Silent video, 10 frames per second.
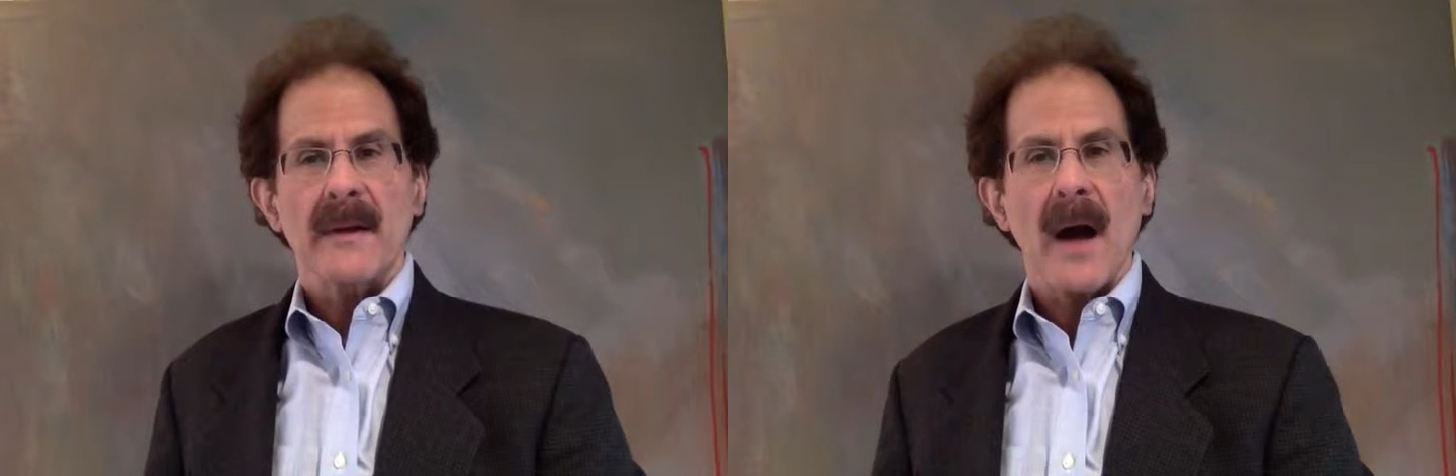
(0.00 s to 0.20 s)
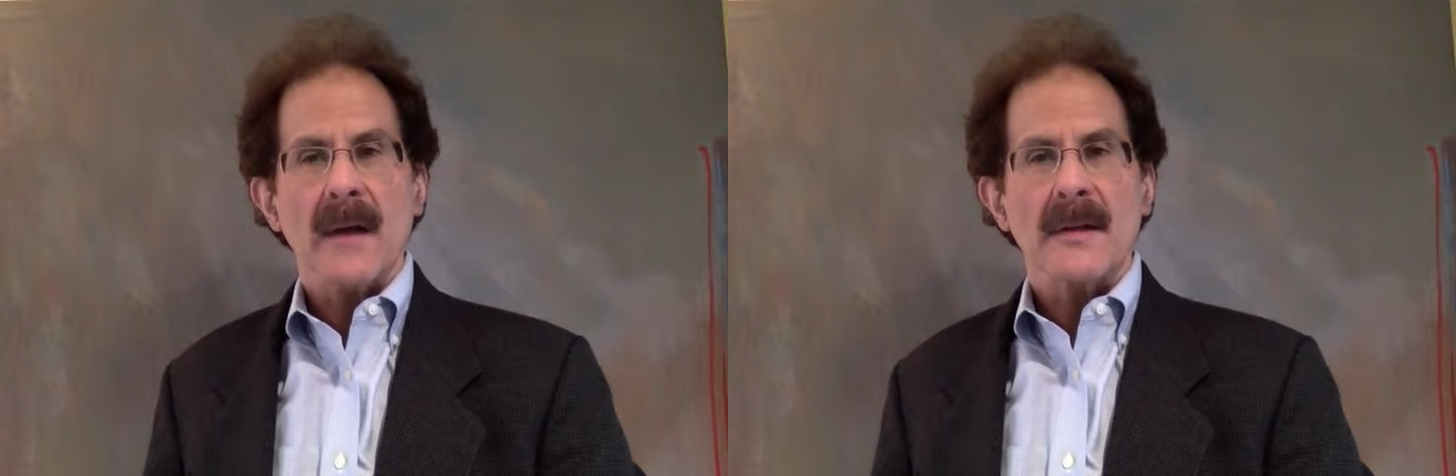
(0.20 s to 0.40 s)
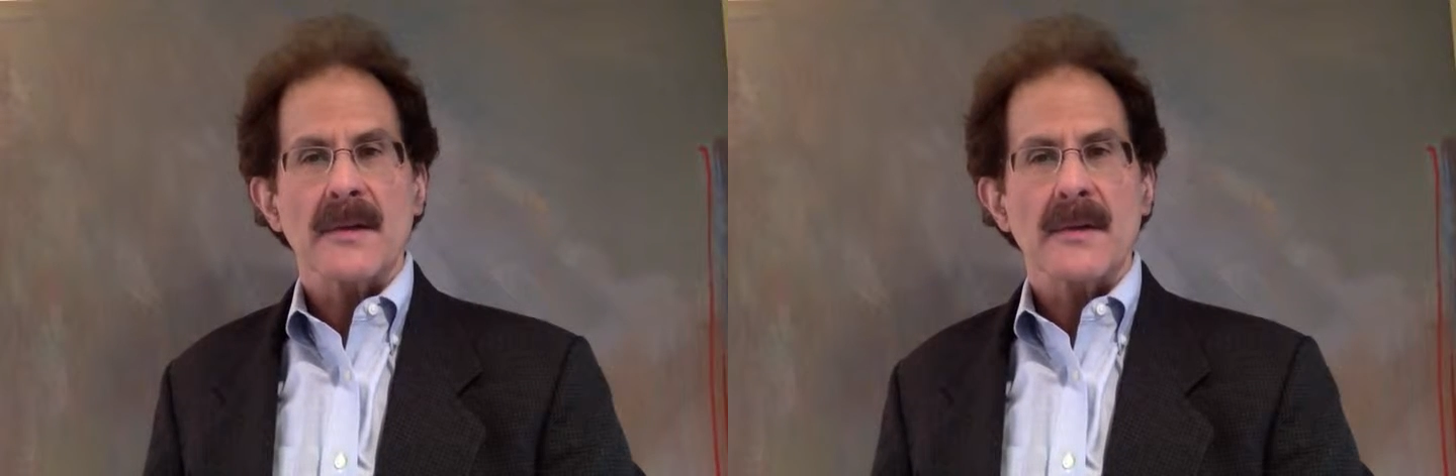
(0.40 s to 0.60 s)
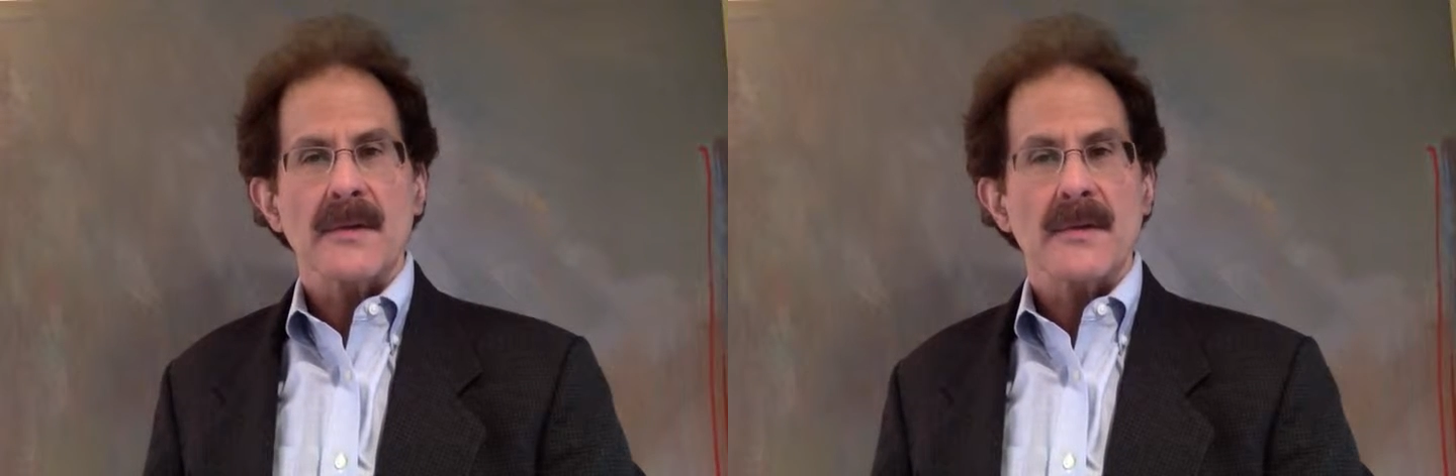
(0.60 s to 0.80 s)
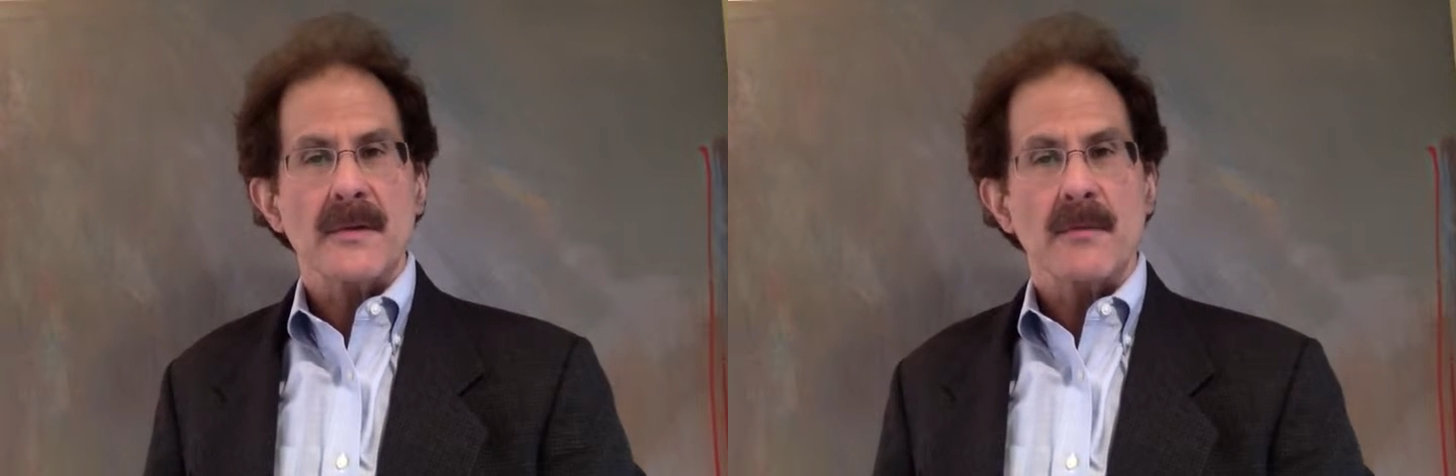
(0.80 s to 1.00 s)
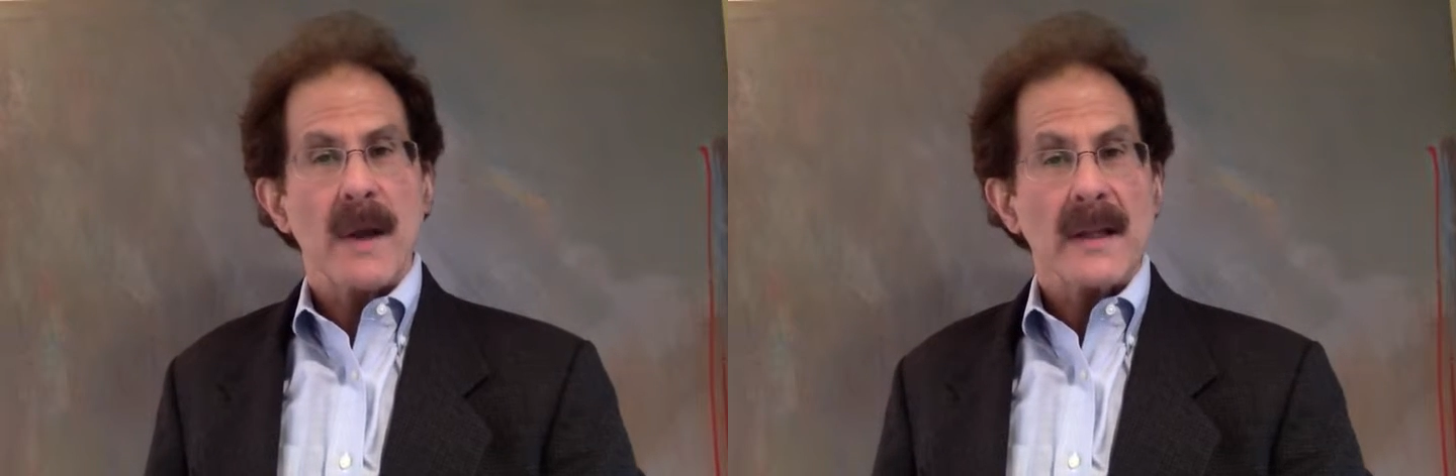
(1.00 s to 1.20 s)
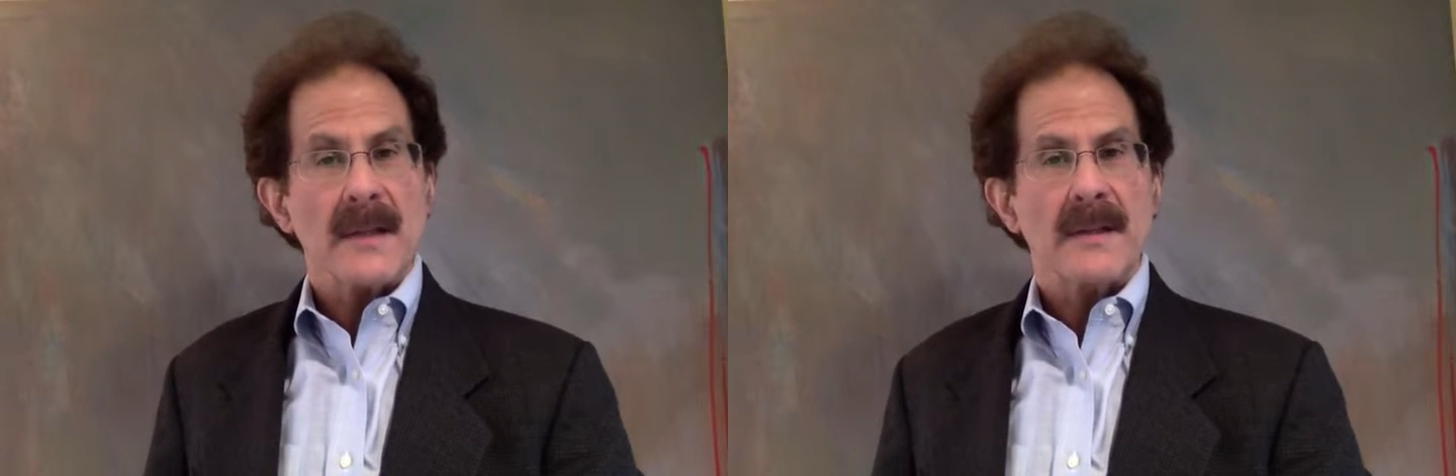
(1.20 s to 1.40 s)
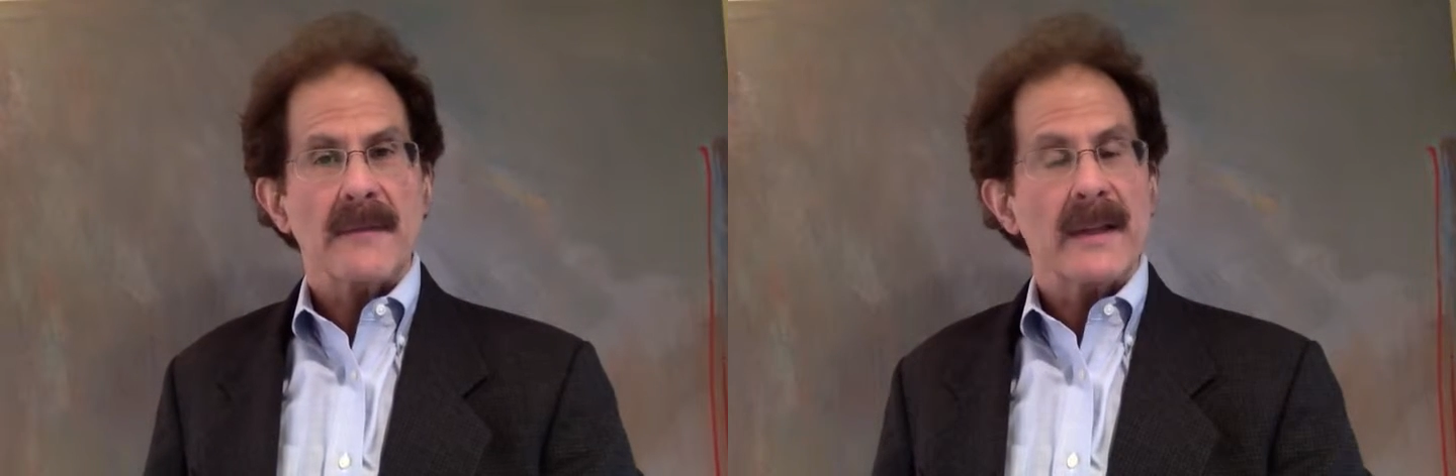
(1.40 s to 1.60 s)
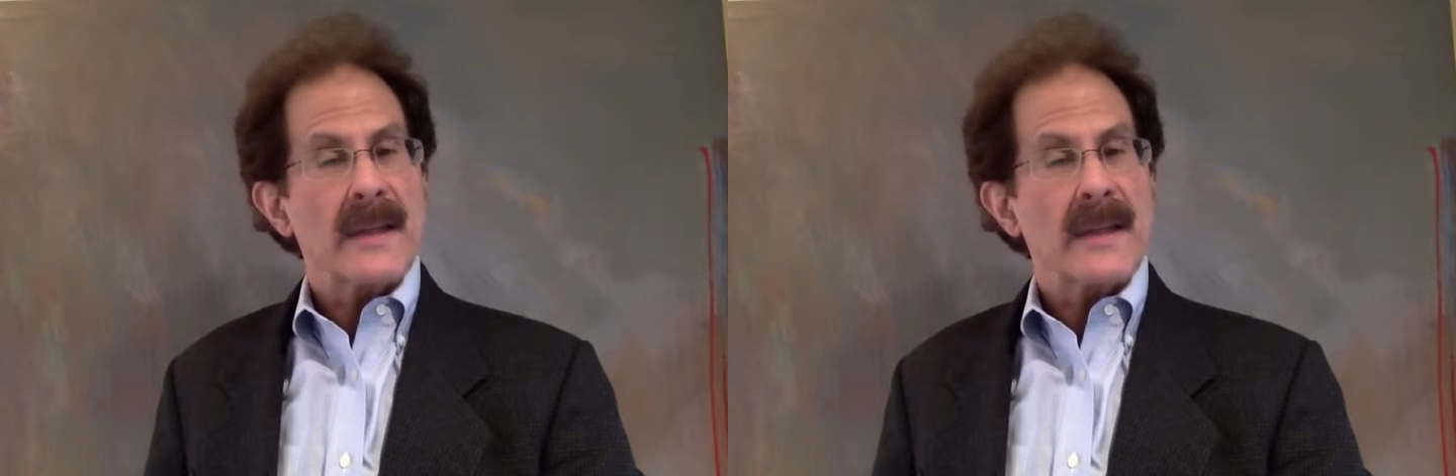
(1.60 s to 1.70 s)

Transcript: college students do relatively